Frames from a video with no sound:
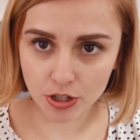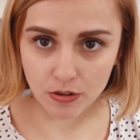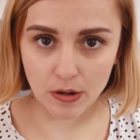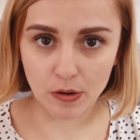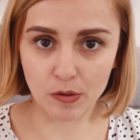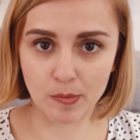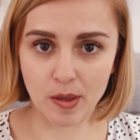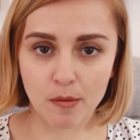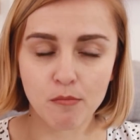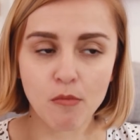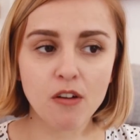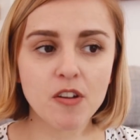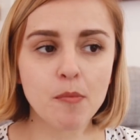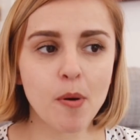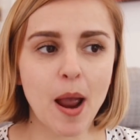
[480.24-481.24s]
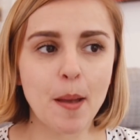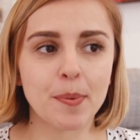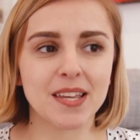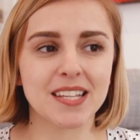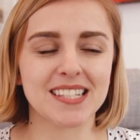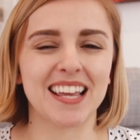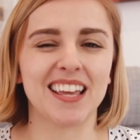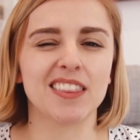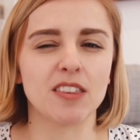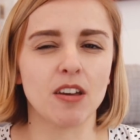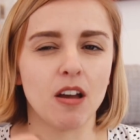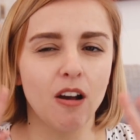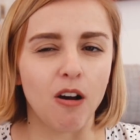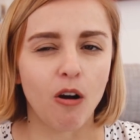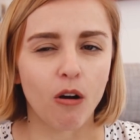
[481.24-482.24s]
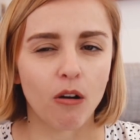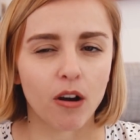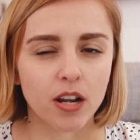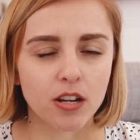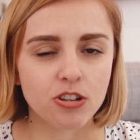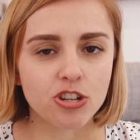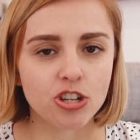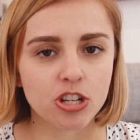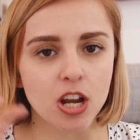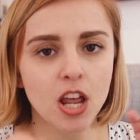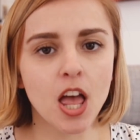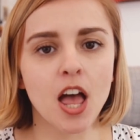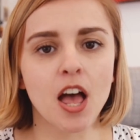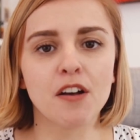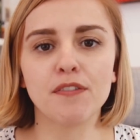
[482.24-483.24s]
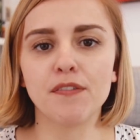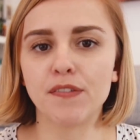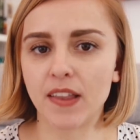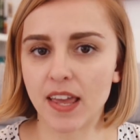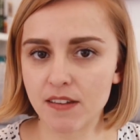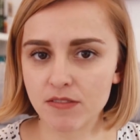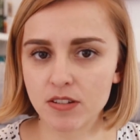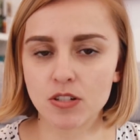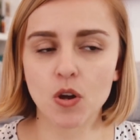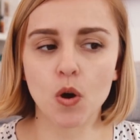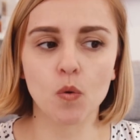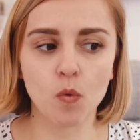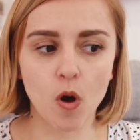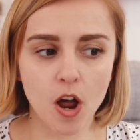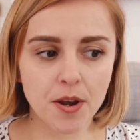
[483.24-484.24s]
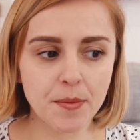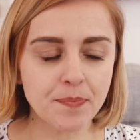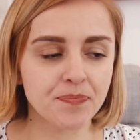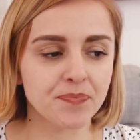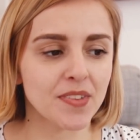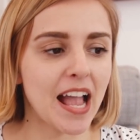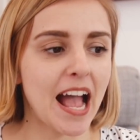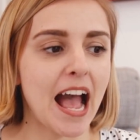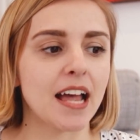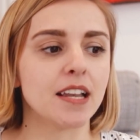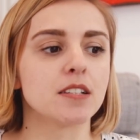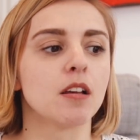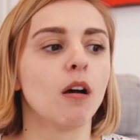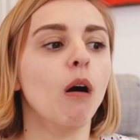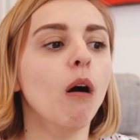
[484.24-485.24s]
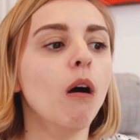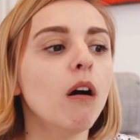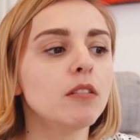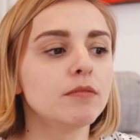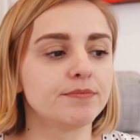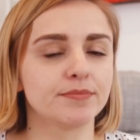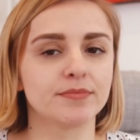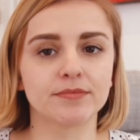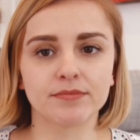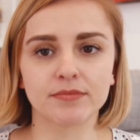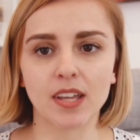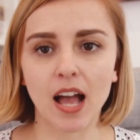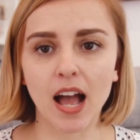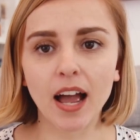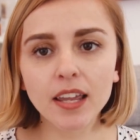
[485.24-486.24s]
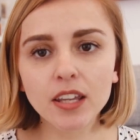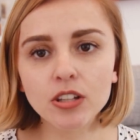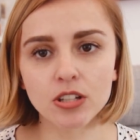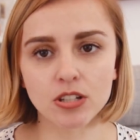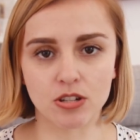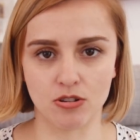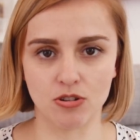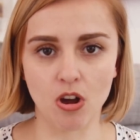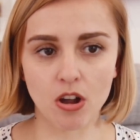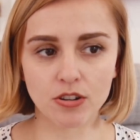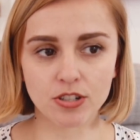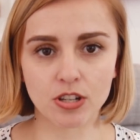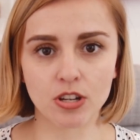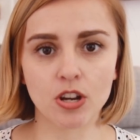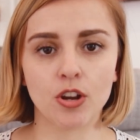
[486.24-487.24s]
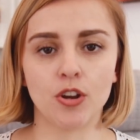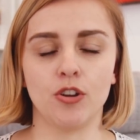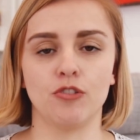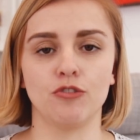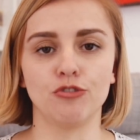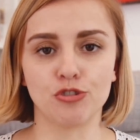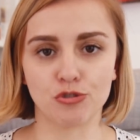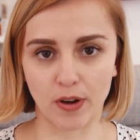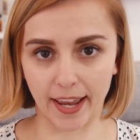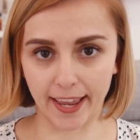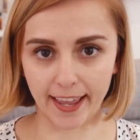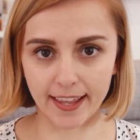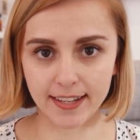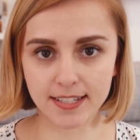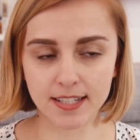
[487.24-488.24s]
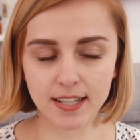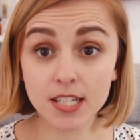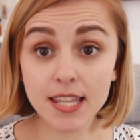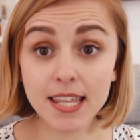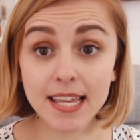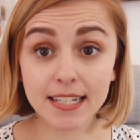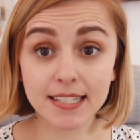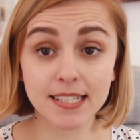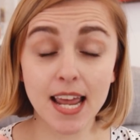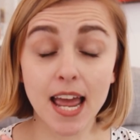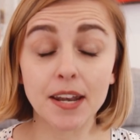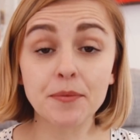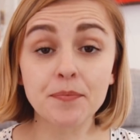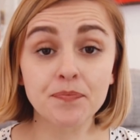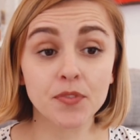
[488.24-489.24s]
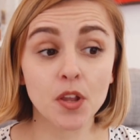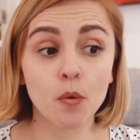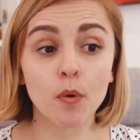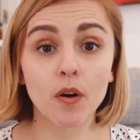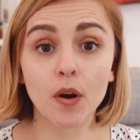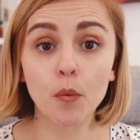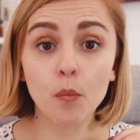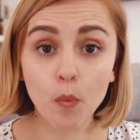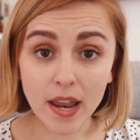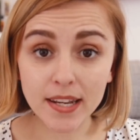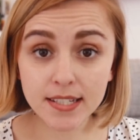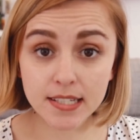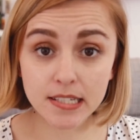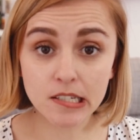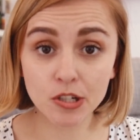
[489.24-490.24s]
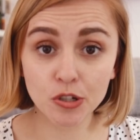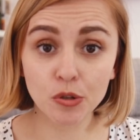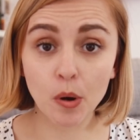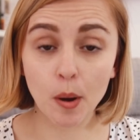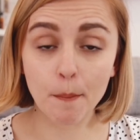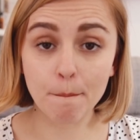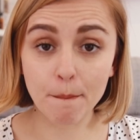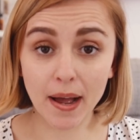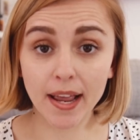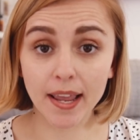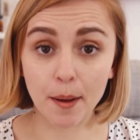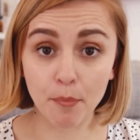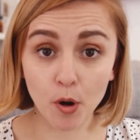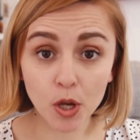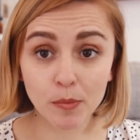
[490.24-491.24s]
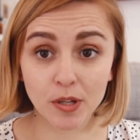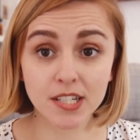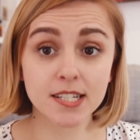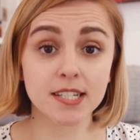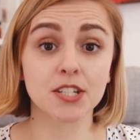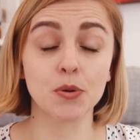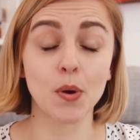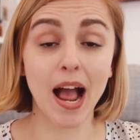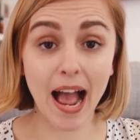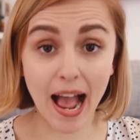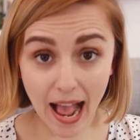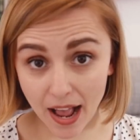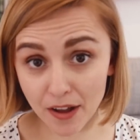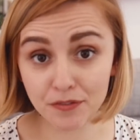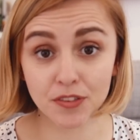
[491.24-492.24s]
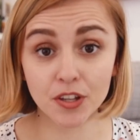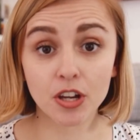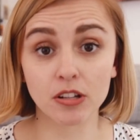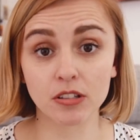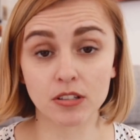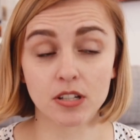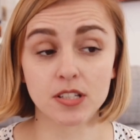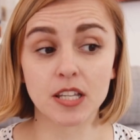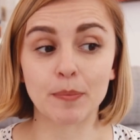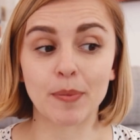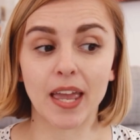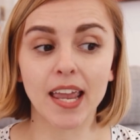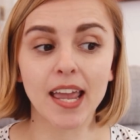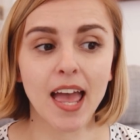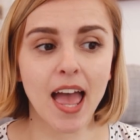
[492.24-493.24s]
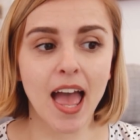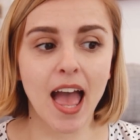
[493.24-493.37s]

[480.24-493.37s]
agree with me. MoviPrep is like the orange flavored one, and I could not drink it. To the extent where I went to my appointment to have the colonoscopy,